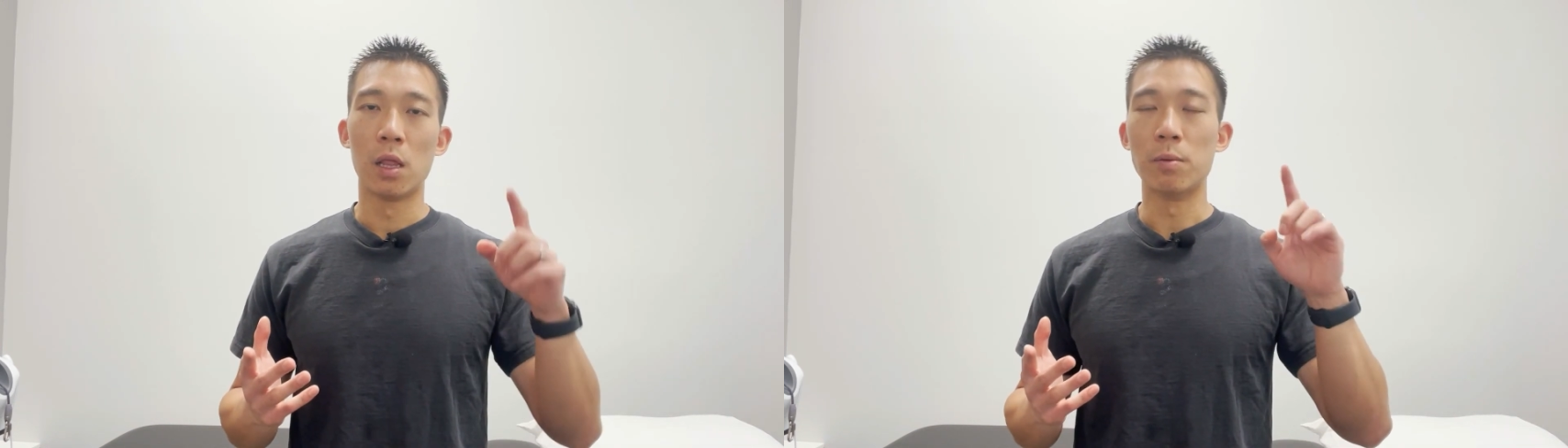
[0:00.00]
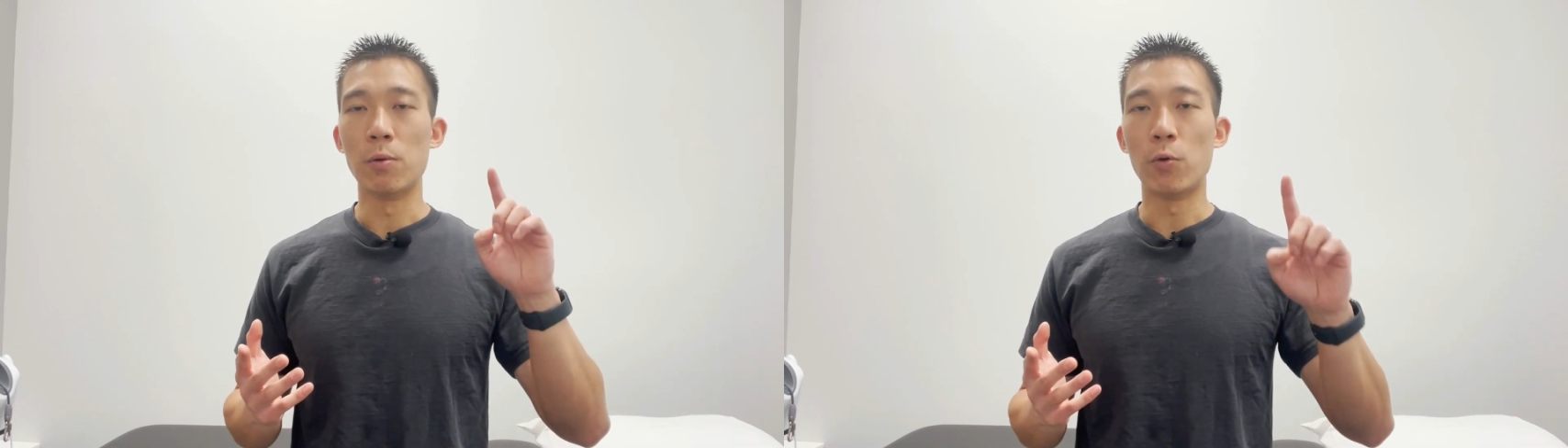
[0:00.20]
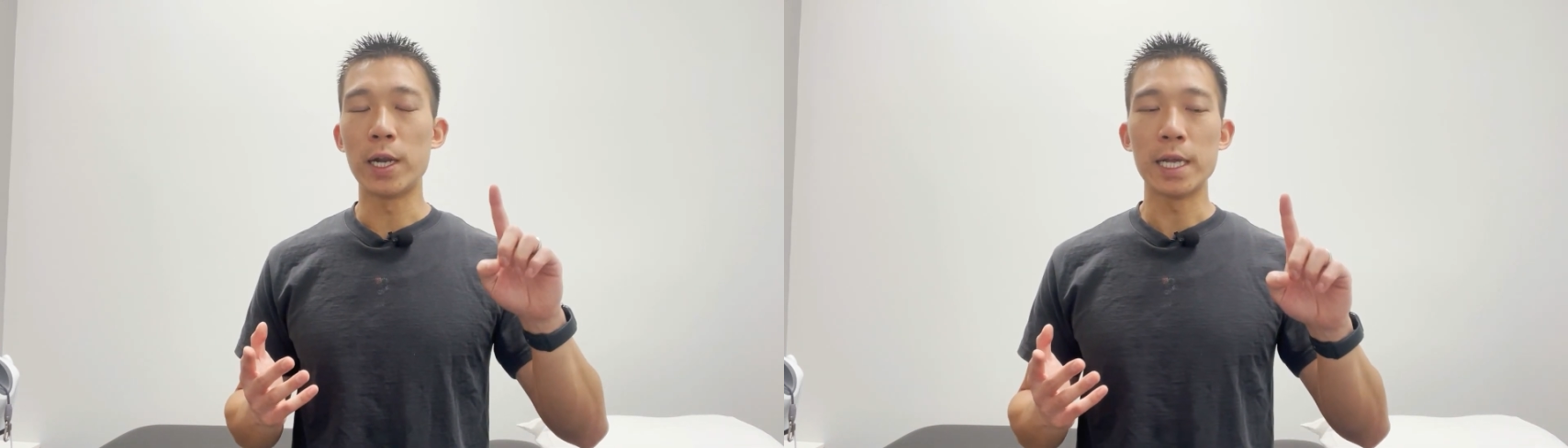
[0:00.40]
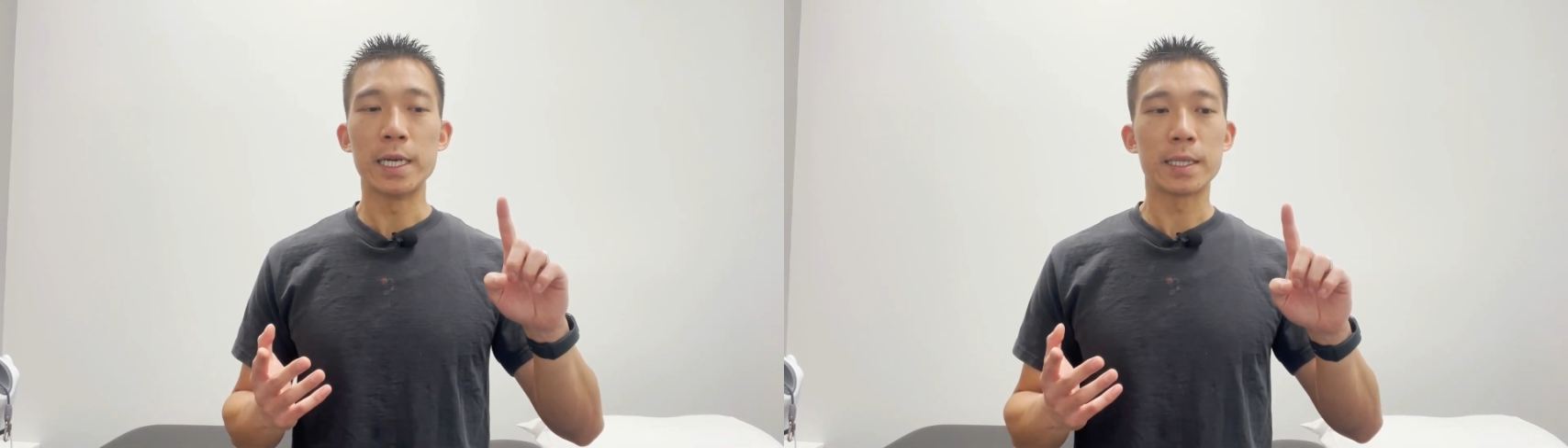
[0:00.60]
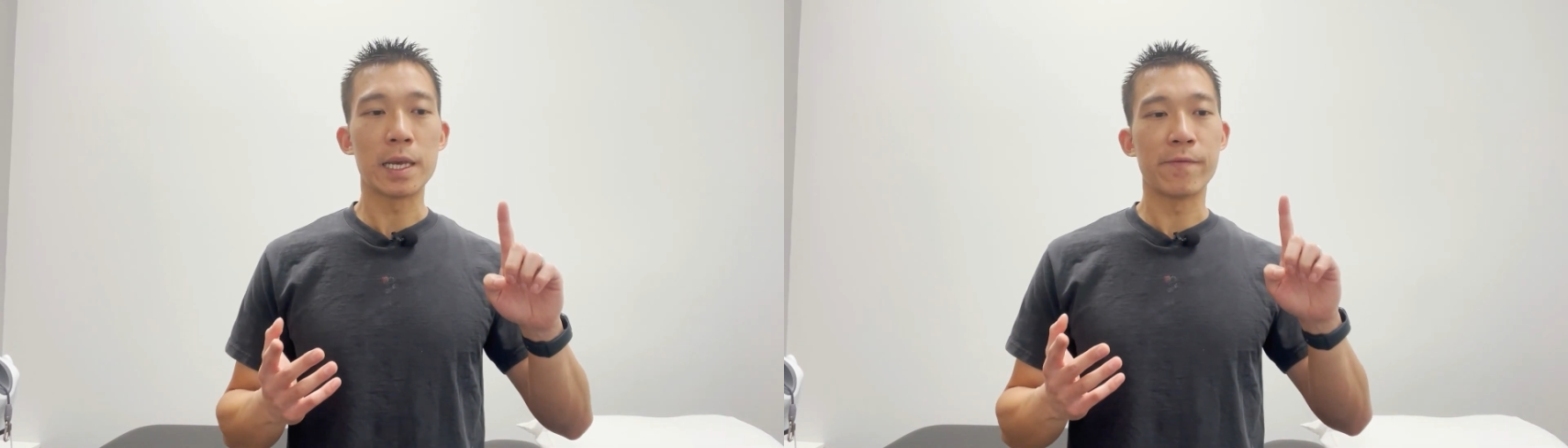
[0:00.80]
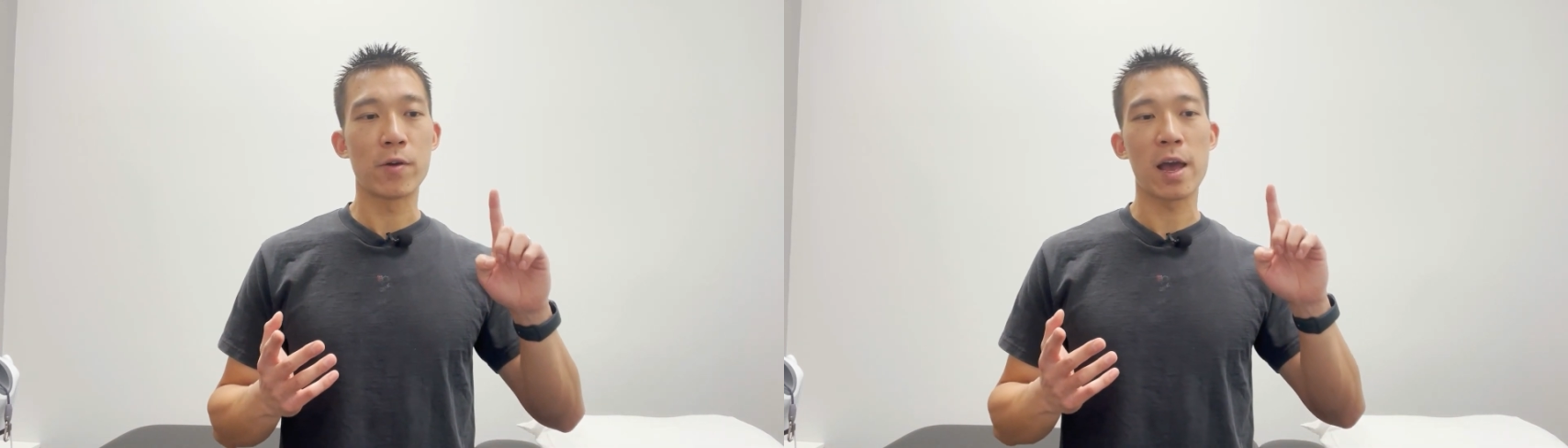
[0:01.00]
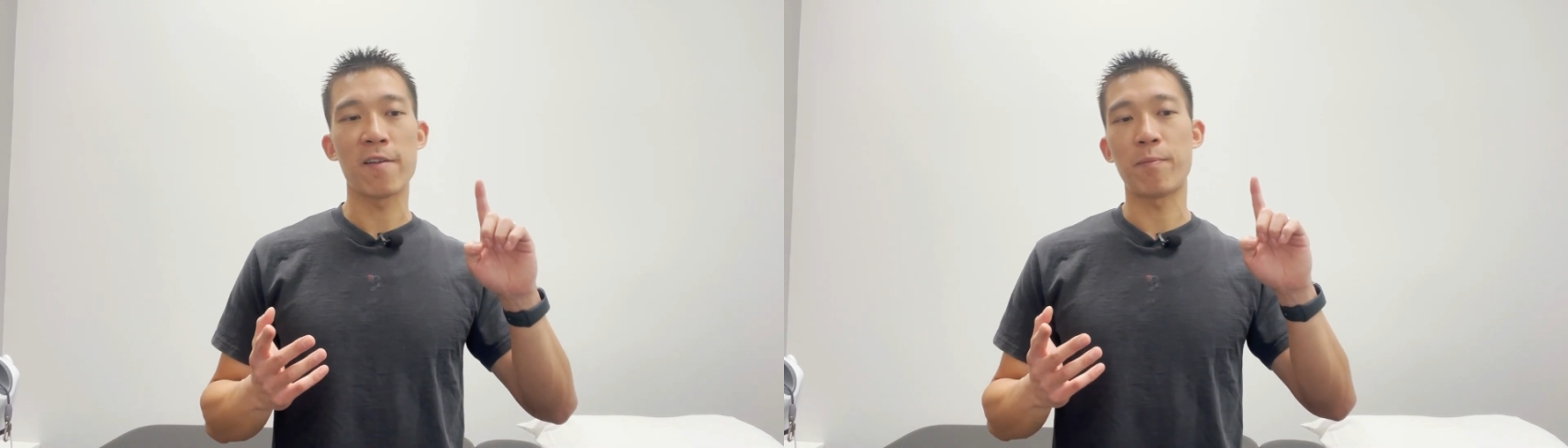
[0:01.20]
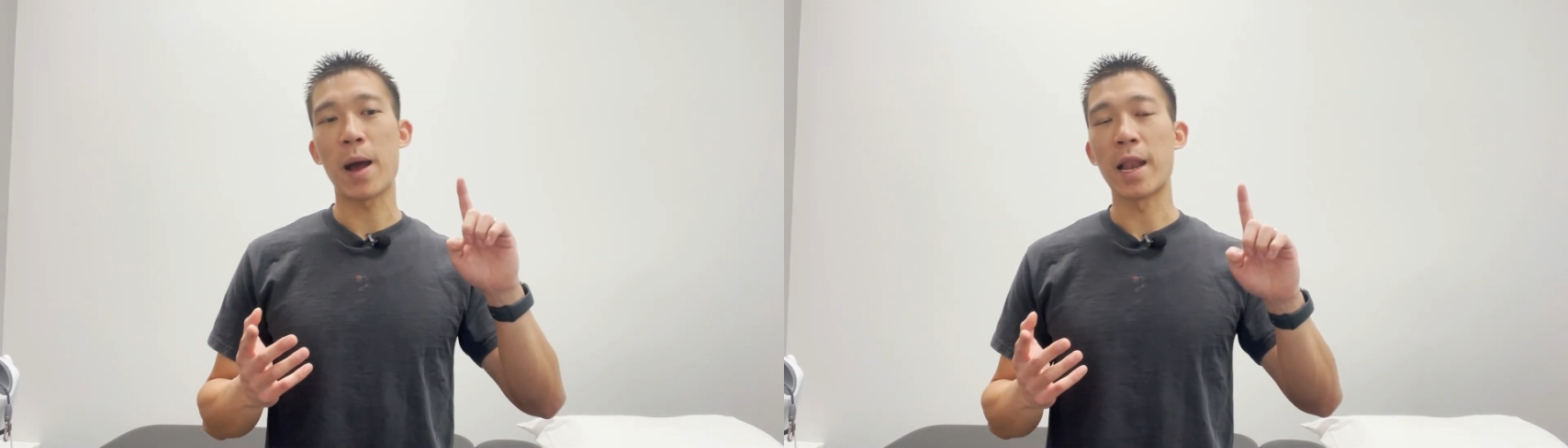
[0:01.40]
Number 1 is if you
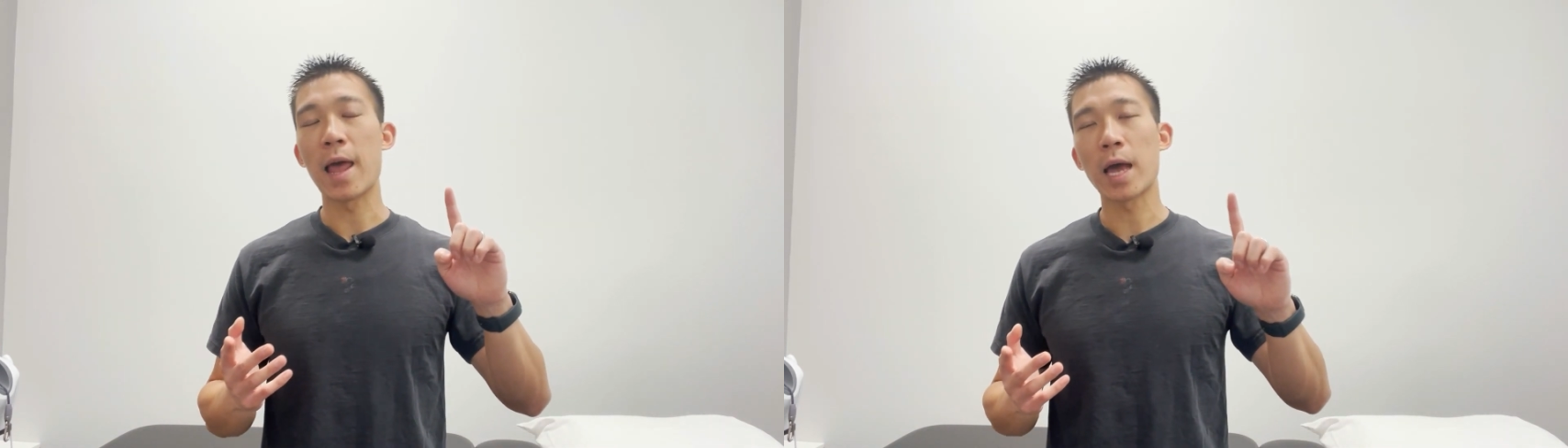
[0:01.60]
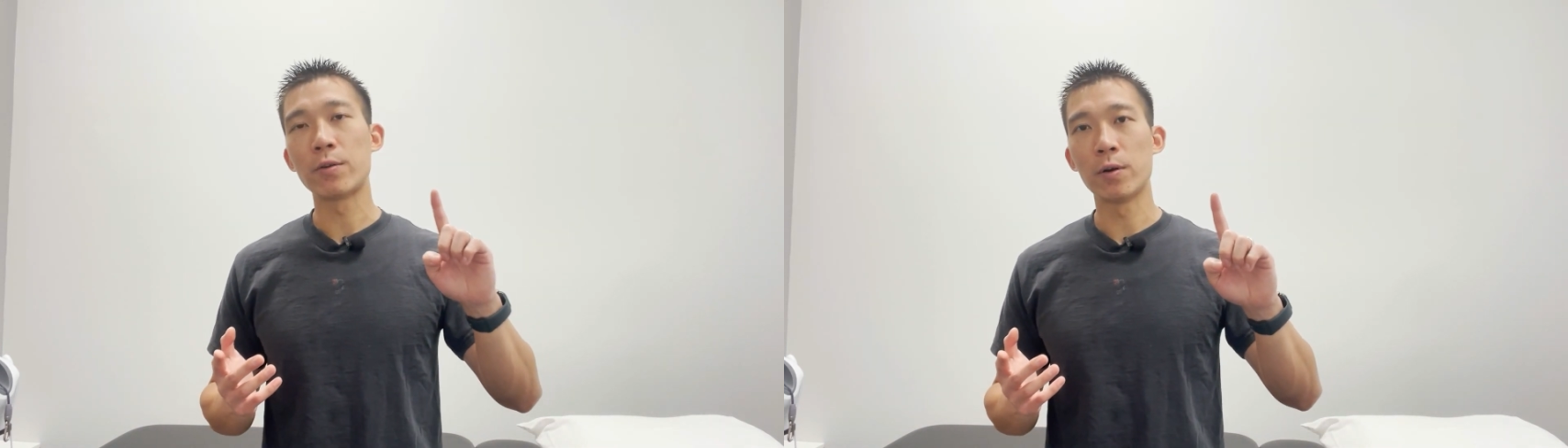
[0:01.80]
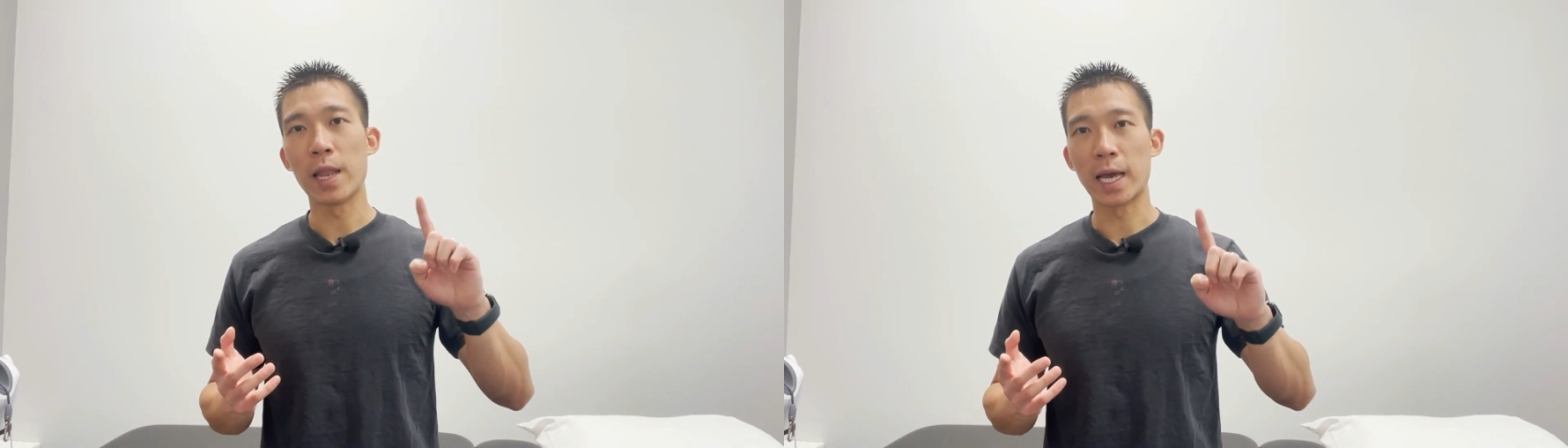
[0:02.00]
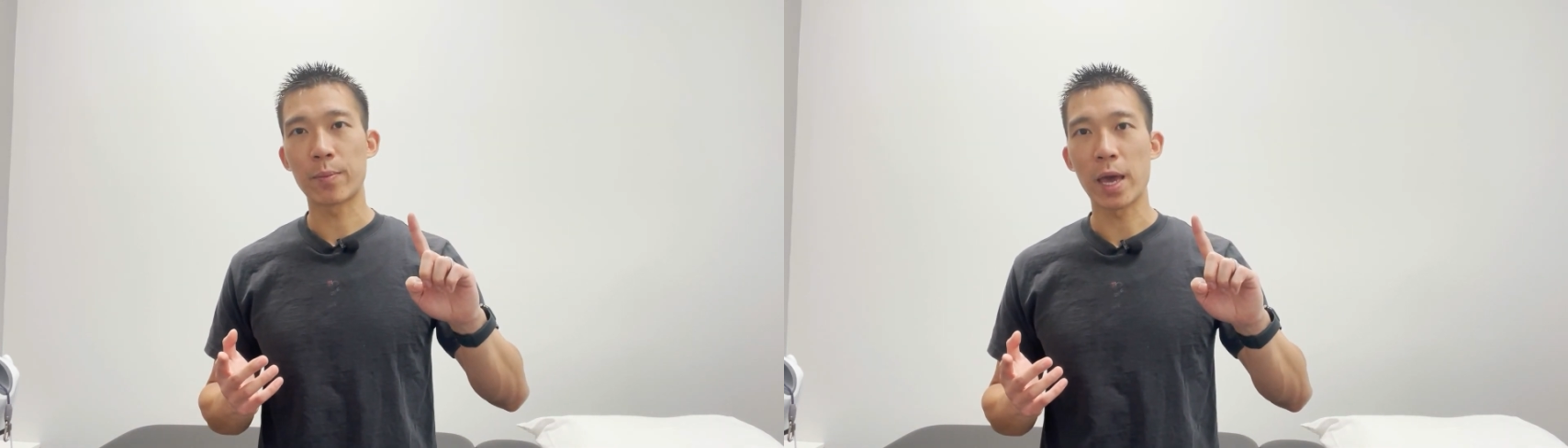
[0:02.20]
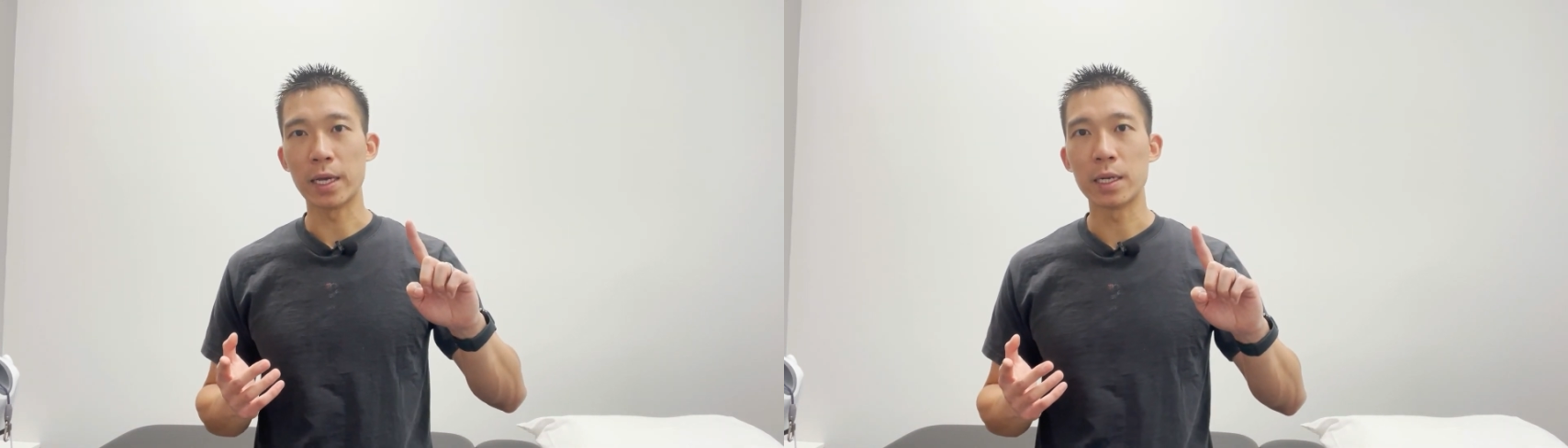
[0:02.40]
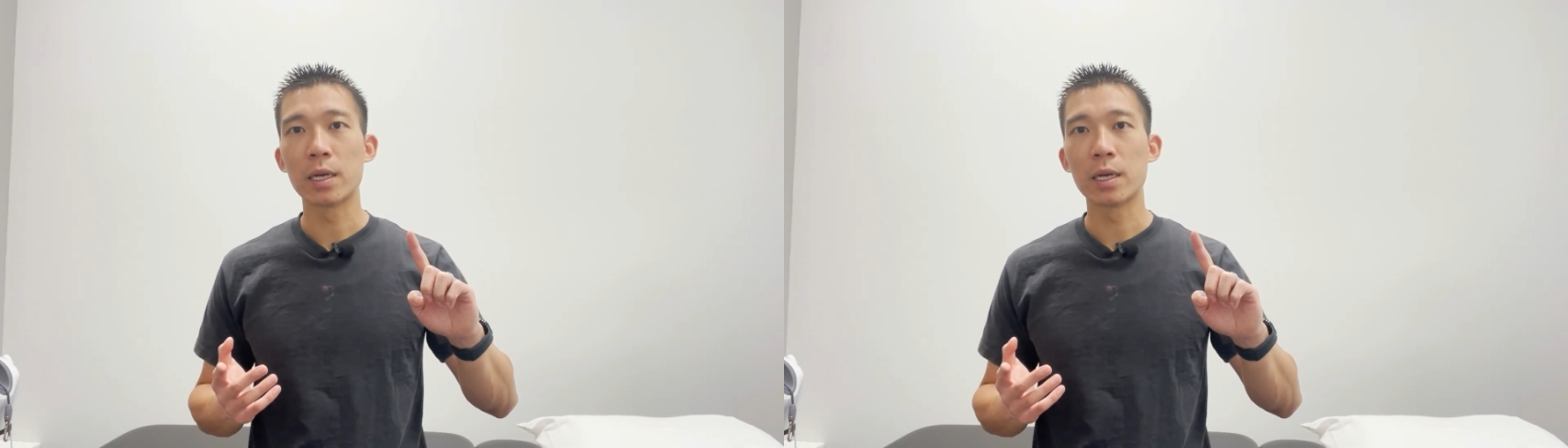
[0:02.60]
have bilateral leg pain.